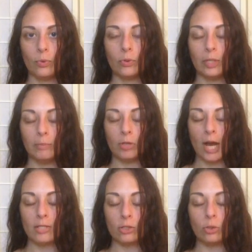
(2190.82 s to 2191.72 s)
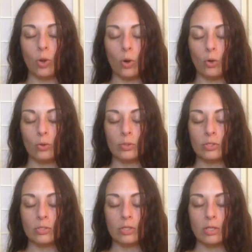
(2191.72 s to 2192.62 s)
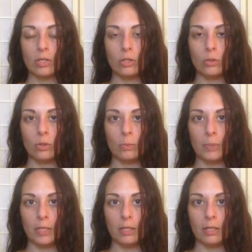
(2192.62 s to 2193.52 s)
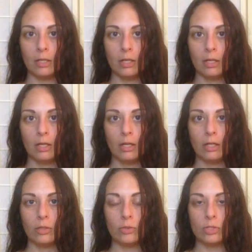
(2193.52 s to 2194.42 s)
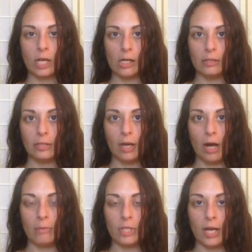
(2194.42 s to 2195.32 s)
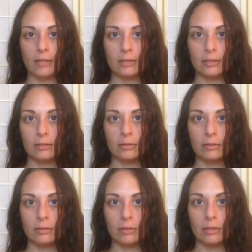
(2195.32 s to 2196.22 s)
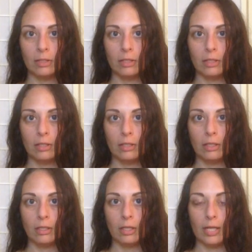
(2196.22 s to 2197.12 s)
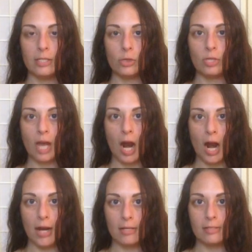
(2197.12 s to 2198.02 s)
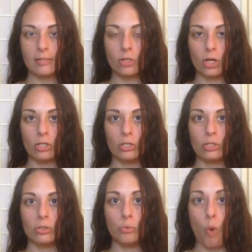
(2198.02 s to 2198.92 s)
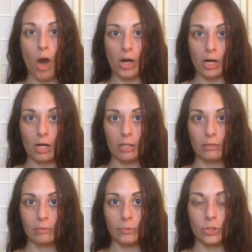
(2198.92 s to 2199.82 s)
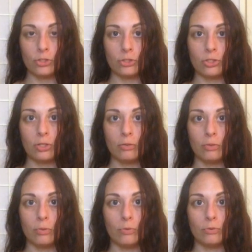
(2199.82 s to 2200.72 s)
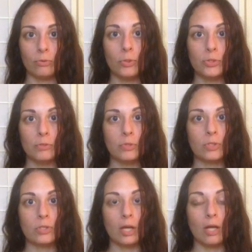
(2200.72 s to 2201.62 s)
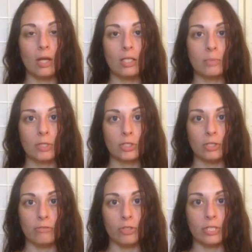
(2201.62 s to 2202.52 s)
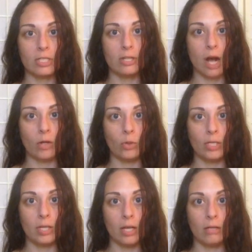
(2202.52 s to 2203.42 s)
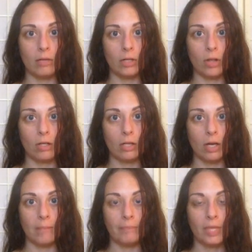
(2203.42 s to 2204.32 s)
keep your eyes closed, then you open, you stare at the object until the eyes start to water, which for most of us, especially at first, is not going to take a very long time.